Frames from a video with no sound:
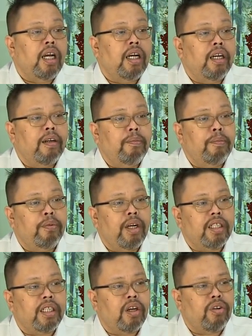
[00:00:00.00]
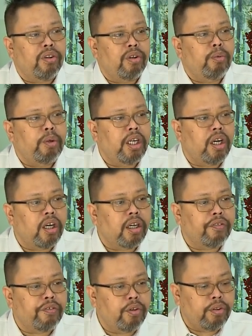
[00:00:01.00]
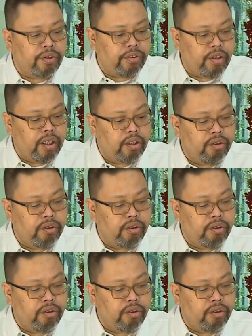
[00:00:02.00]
Um, right now, though, we uh-huh. are focusing.